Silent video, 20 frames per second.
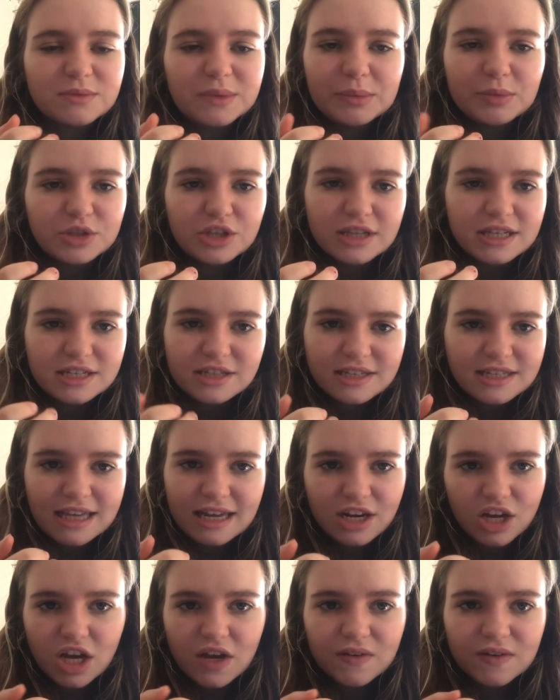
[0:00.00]
people do this because they're
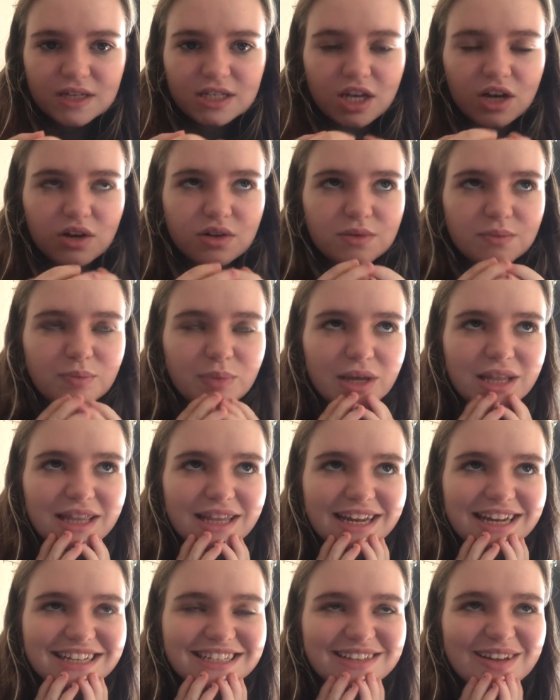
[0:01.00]
nervous. But
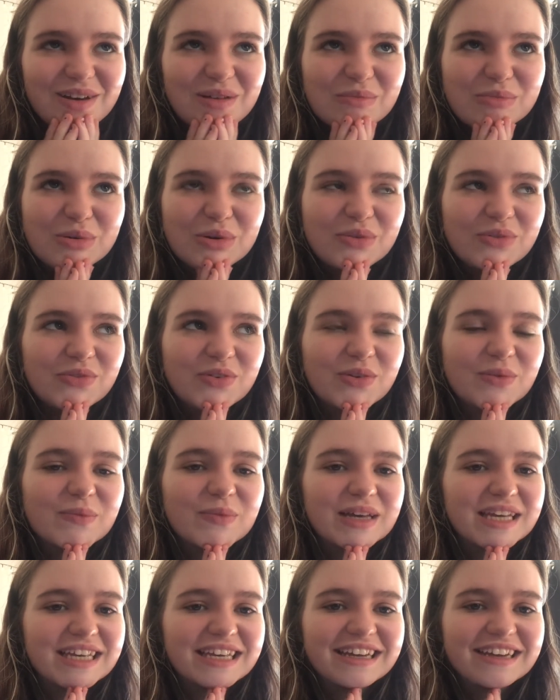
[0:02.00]
an example from
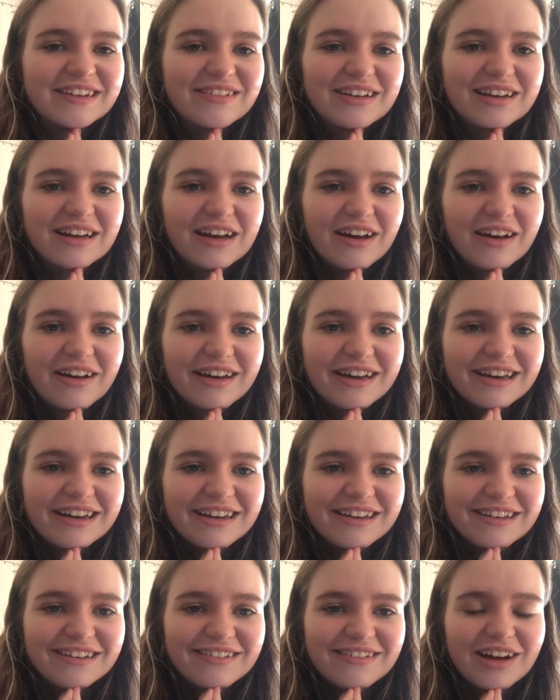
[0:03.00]
a year
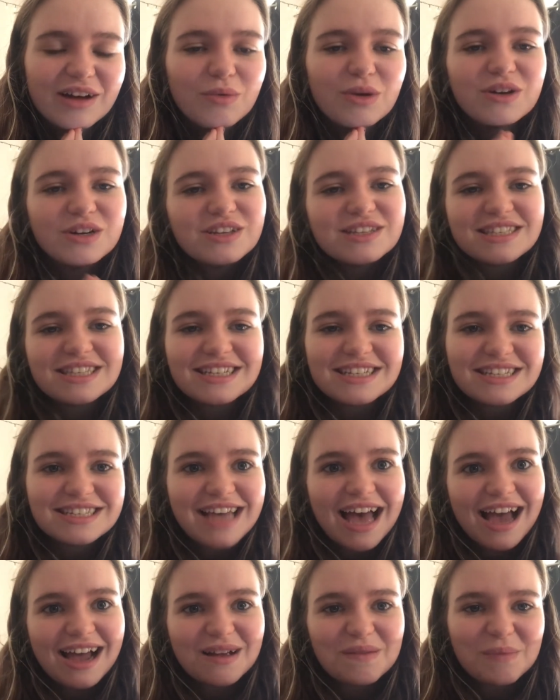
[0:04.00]
I won't use the
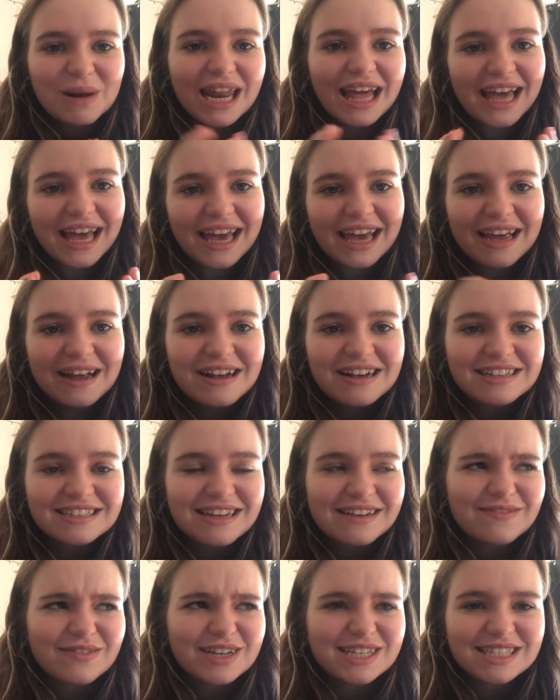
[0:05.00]
exact play, because
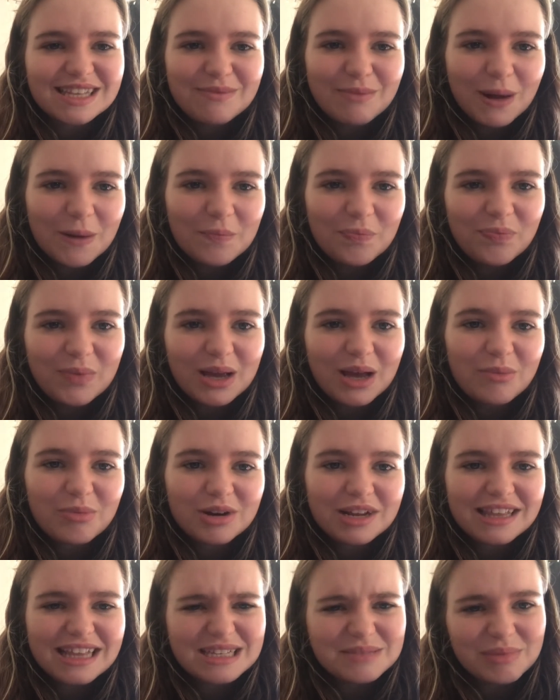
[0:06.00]
otherwise they might pick up on
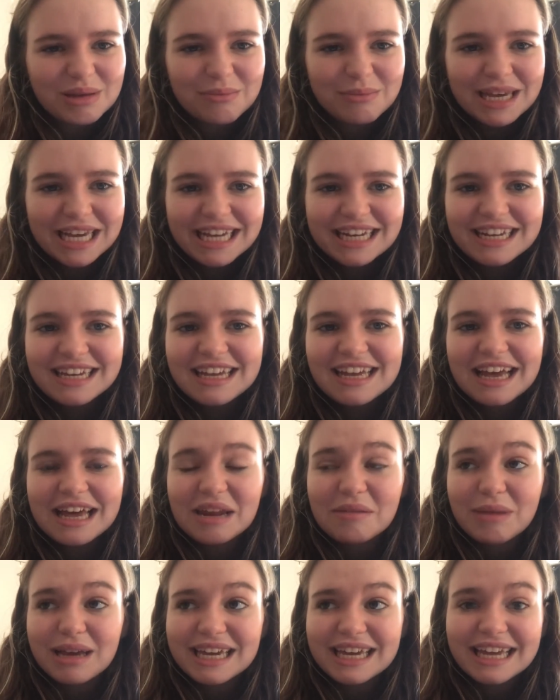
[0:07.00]
it and that's a bit mean and
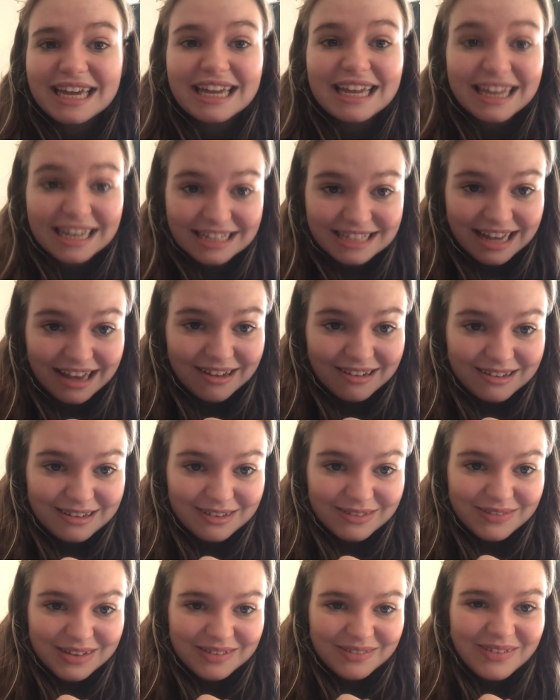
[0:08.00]
I might get kicked out
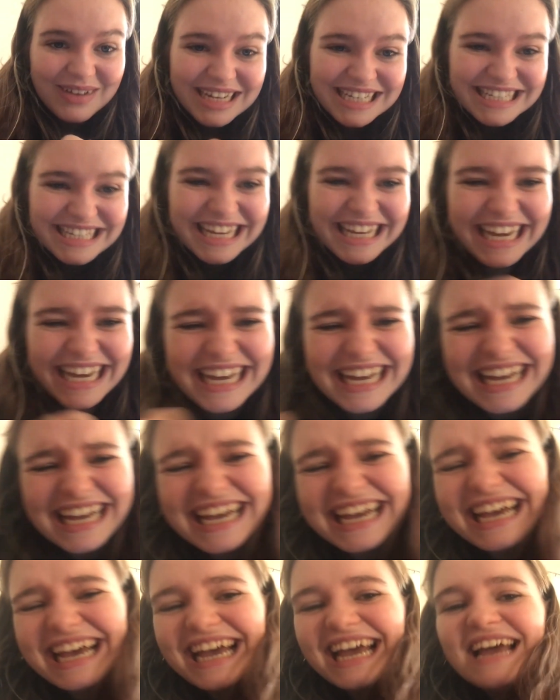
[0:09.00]
of my team.
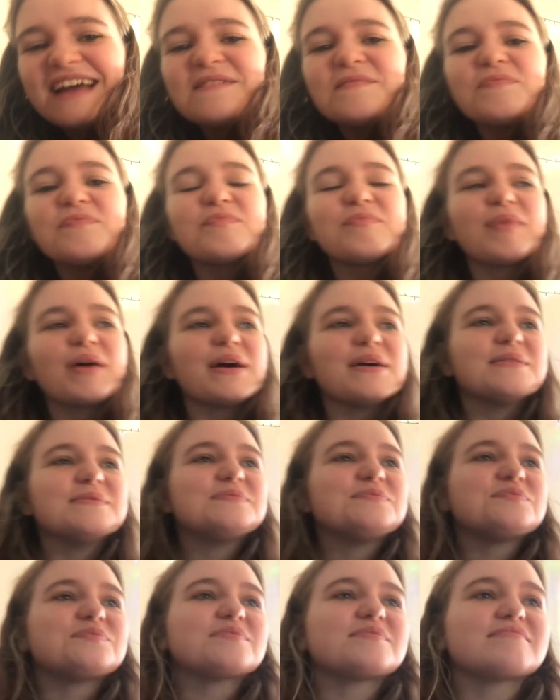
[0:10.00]

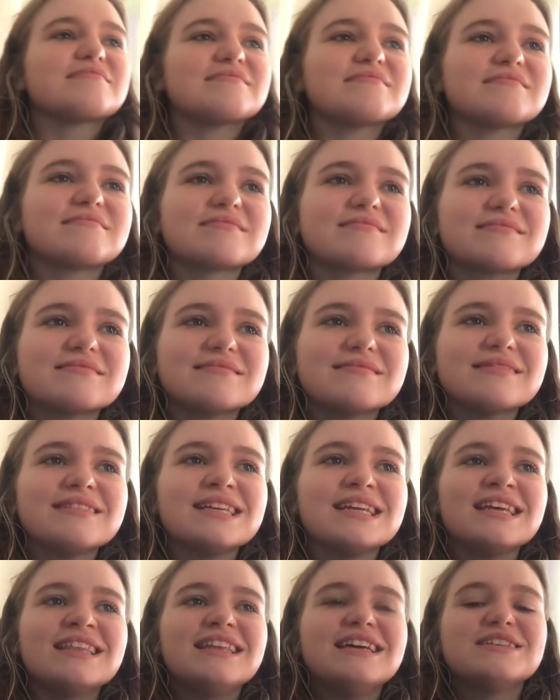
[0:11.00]
But
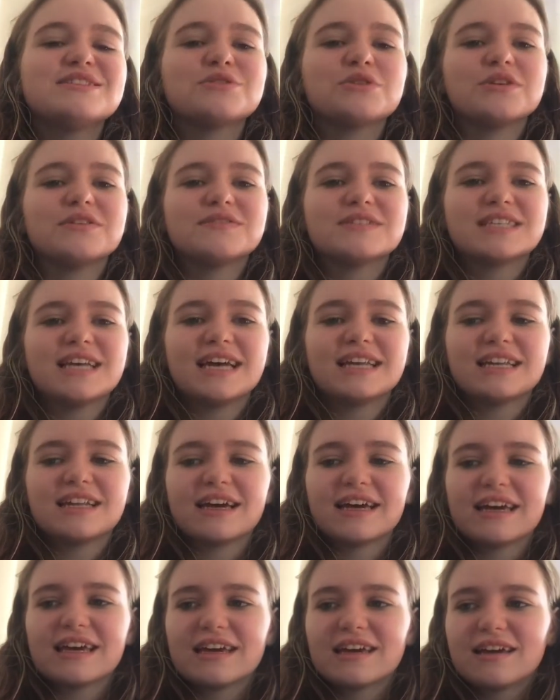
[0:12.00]
they sort of said
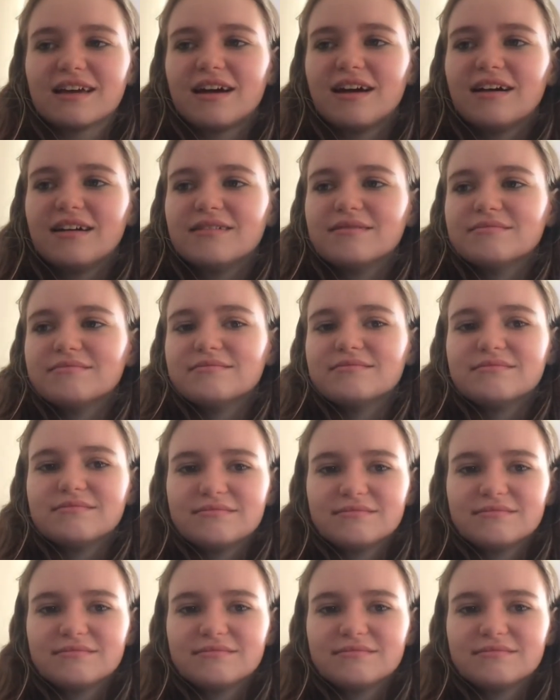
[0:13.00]
like, I'm